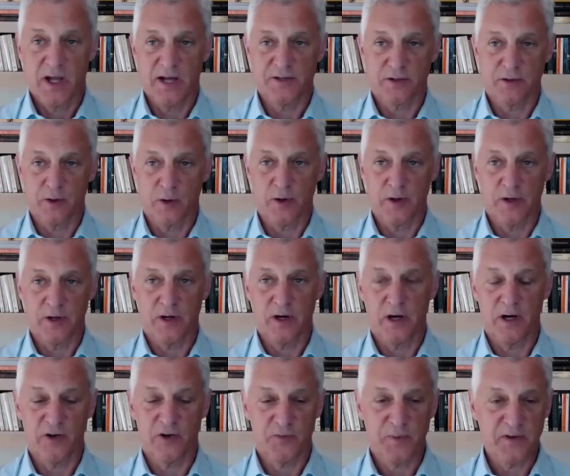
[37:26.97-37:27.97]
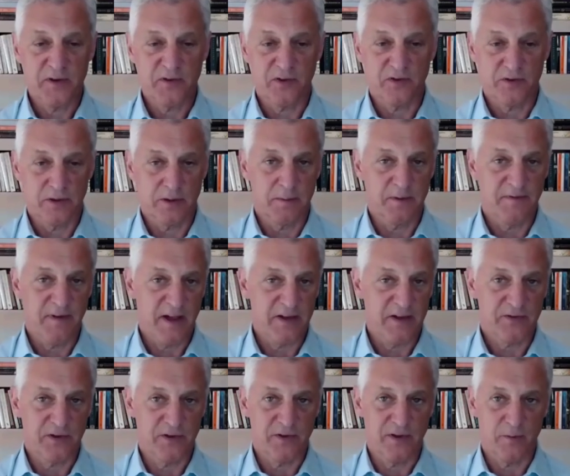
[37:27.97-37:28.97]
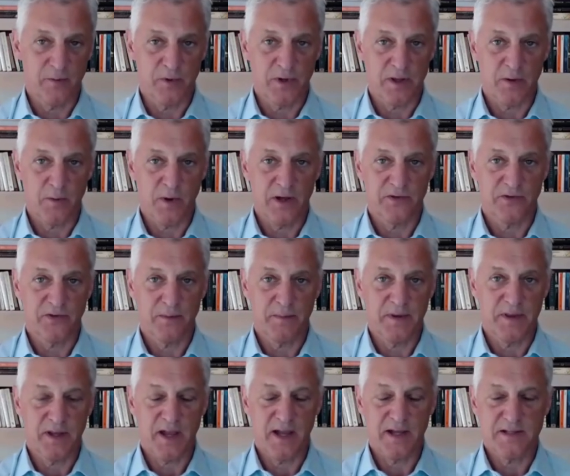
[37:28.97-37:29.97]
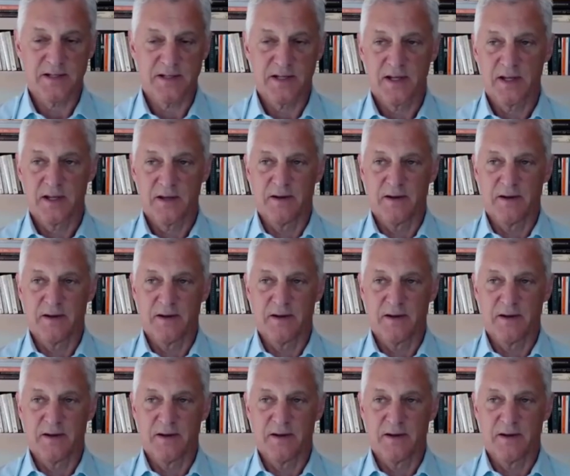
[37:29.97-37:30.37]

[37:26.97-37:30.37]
to grow our, our expenses a little bit faster than would otherwise have been the case.